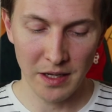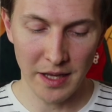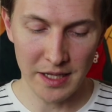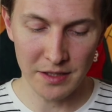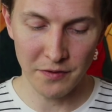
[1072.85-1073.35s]

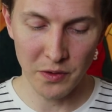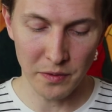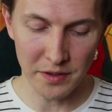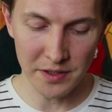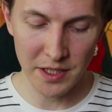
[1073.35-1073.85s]
Let's
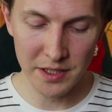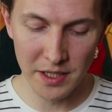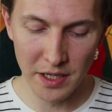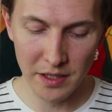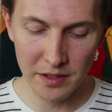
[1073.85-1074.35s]
view the
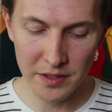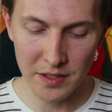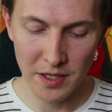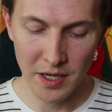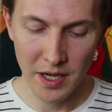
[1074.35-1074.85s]

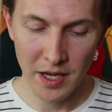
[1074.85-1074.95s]
details.